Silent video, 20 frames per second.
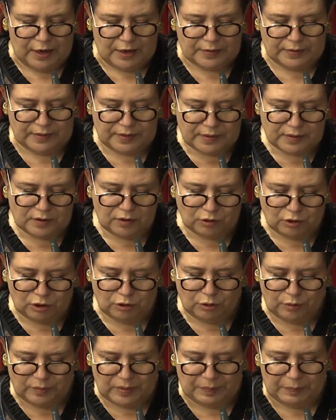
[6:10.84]
This
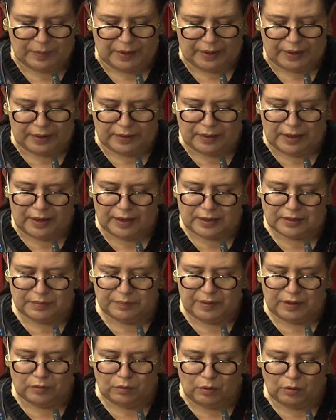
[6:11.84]
autonomy plan has
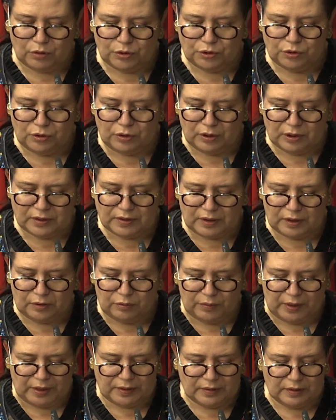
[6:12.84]
been also
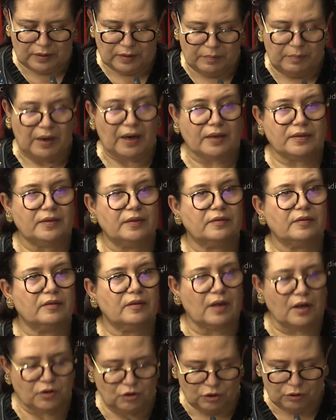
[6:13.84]
consecrated by the
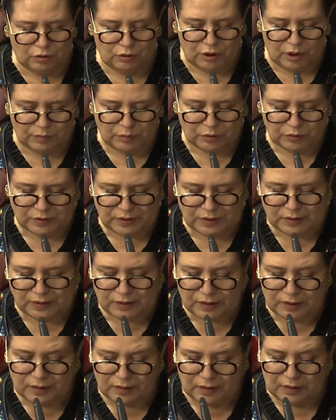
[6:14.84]
international
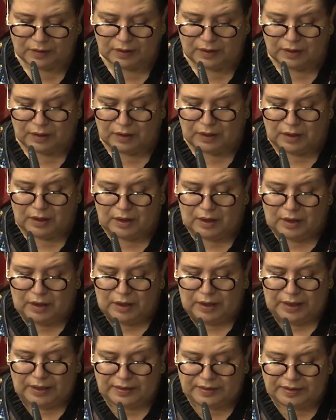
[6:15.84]
community
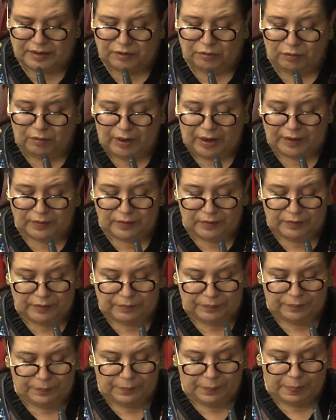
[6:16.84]
and the UN
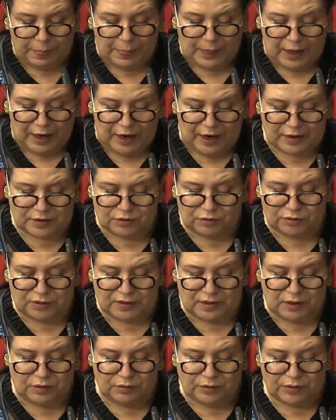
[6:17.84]
as a
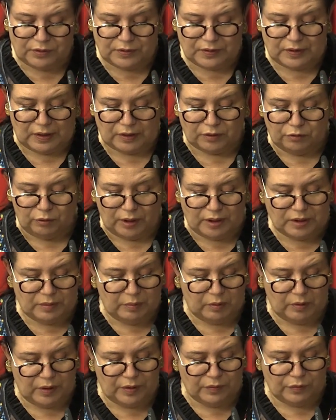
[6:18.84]
serious and
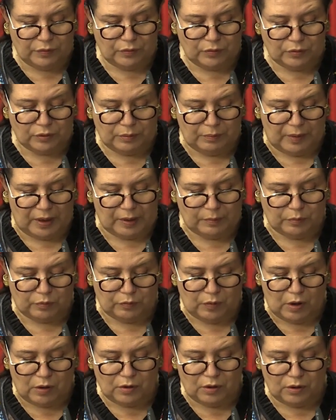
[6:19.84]
credible effort by
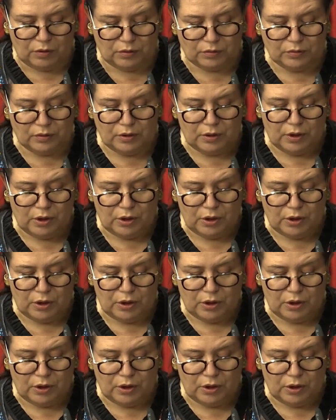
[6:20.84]
Morocco